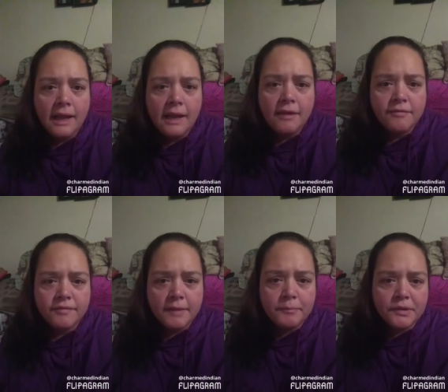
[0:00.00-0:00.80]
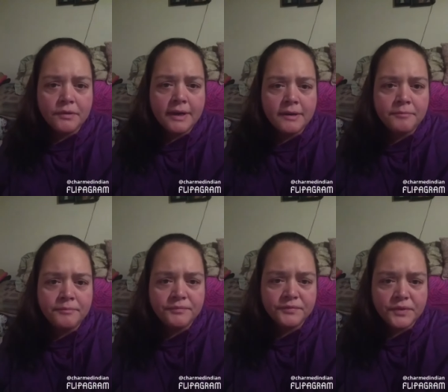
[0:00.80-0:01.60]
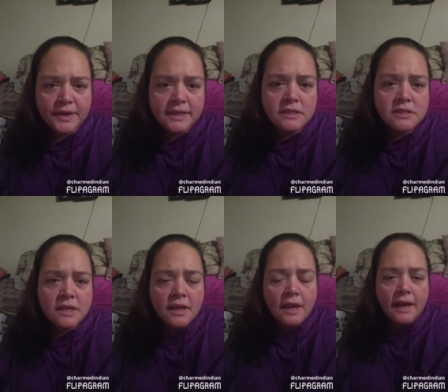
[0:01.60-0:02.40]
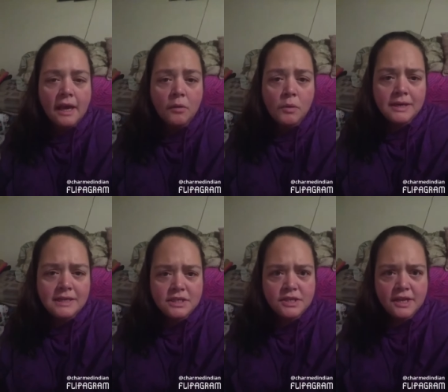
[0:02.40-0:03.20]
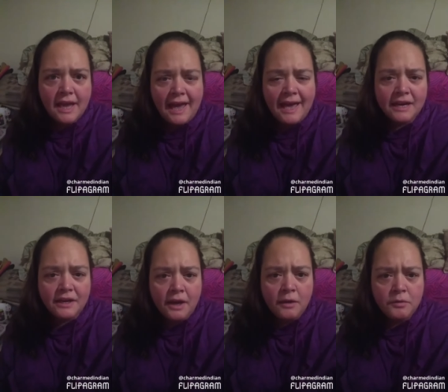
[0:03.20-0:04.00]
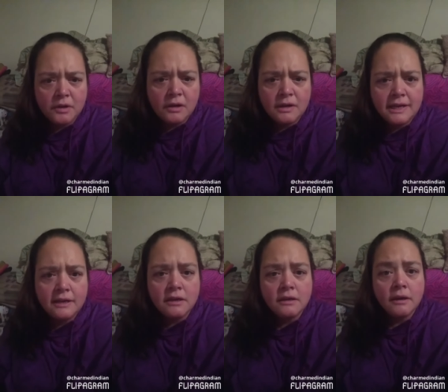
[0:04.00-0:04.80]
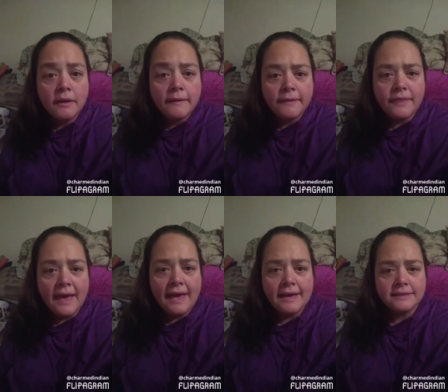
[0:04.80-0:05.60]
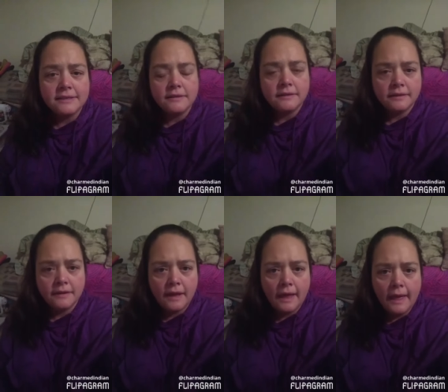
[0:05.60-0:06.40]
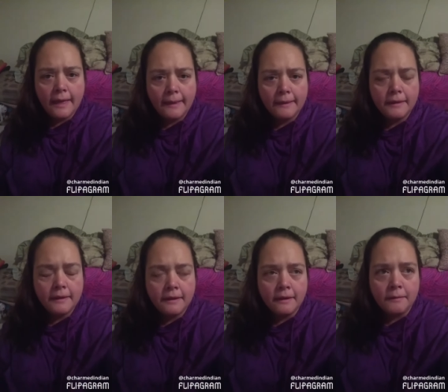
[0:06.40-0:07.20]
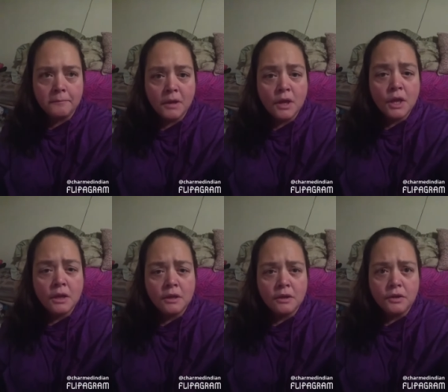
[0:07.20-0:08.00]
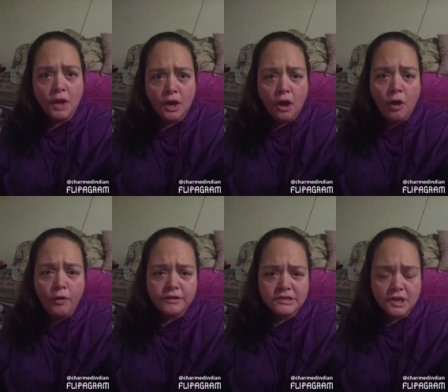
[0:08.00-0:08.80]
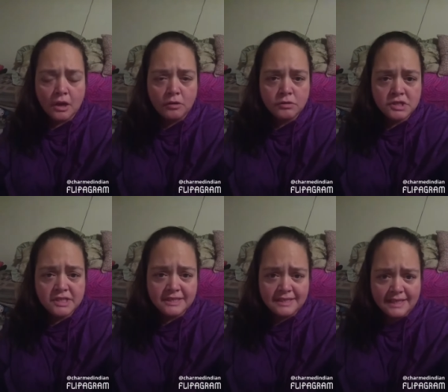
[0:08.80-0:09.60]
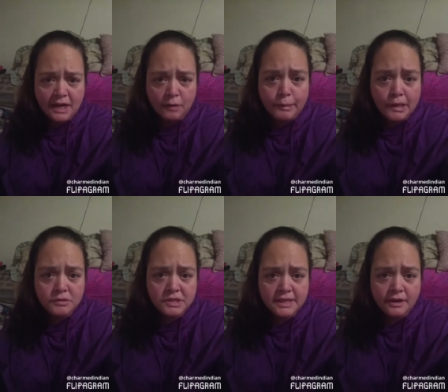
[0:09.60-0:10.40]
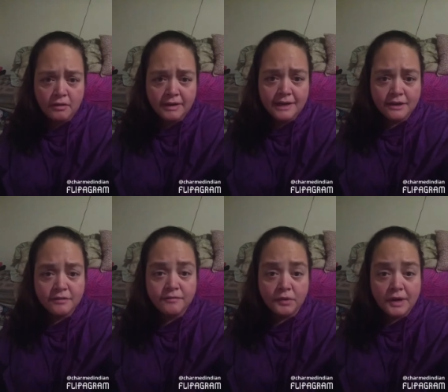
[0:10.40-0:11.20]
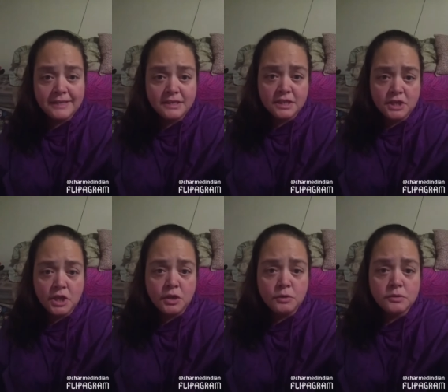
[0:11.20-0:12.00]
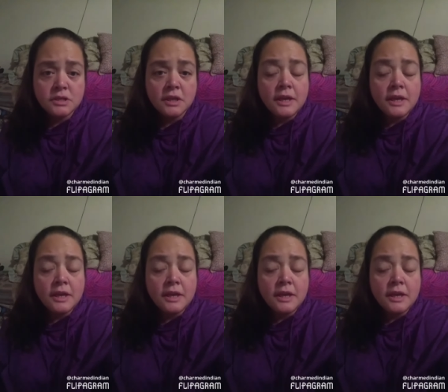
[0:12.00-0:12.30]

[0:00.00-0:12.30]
Hello Flipagram friends. I wanted to add a note on here that um, not all the songs that are posted on here for us to use